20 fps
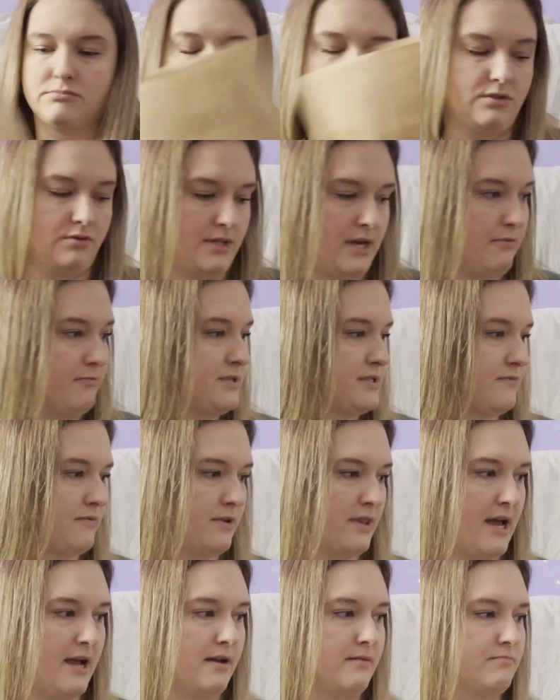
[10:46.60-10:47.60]
Oh, that was for
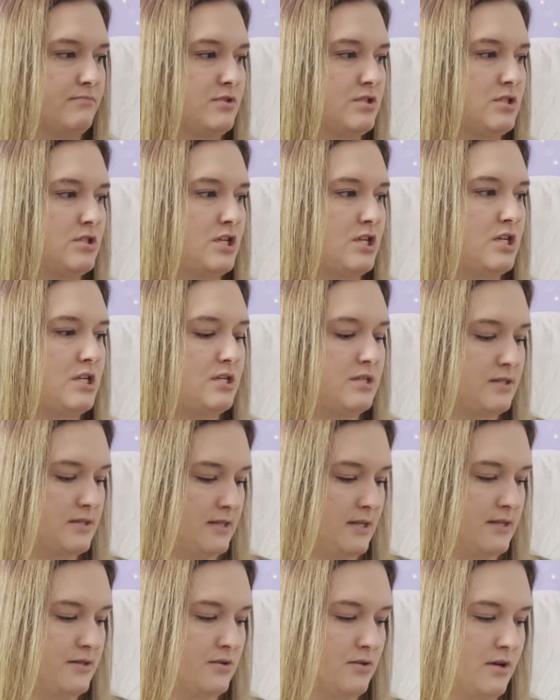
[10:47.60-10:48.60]
that cheese
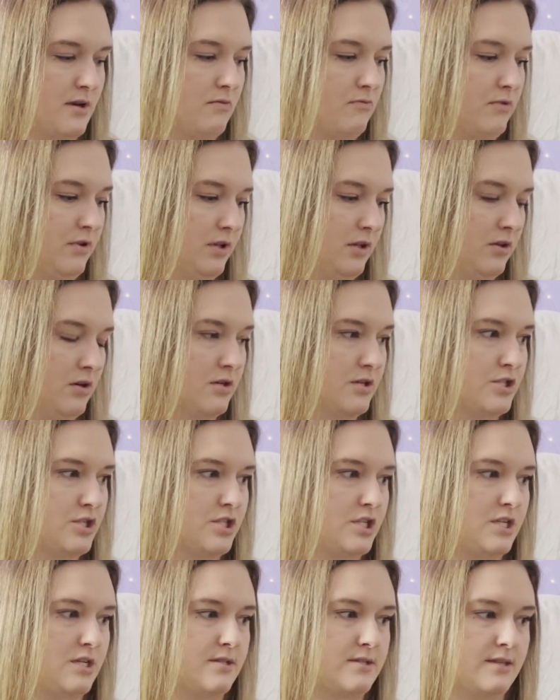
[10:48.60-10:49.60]
slicer, that really large
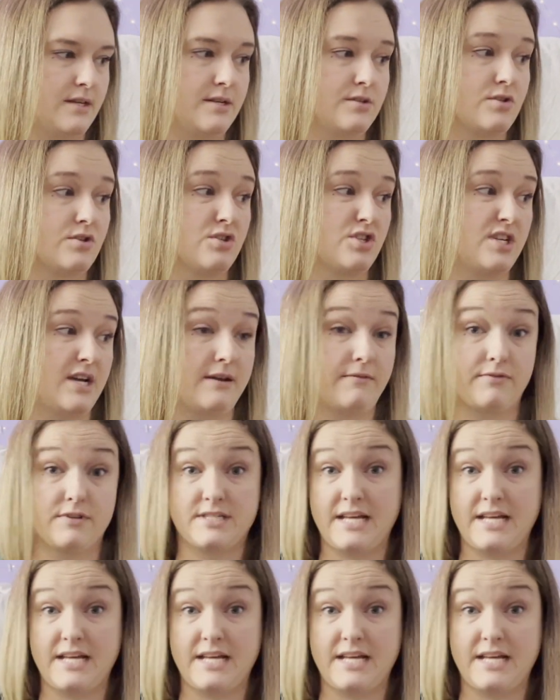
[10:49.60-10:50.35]
cheese slicer she had for